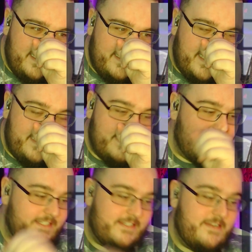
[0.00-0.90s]
Denji
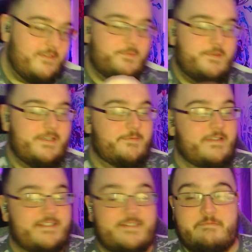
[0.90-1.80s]
just knows what he
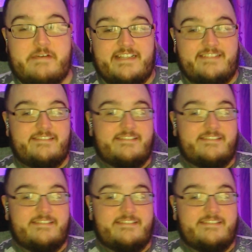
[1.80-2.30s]
wants, man.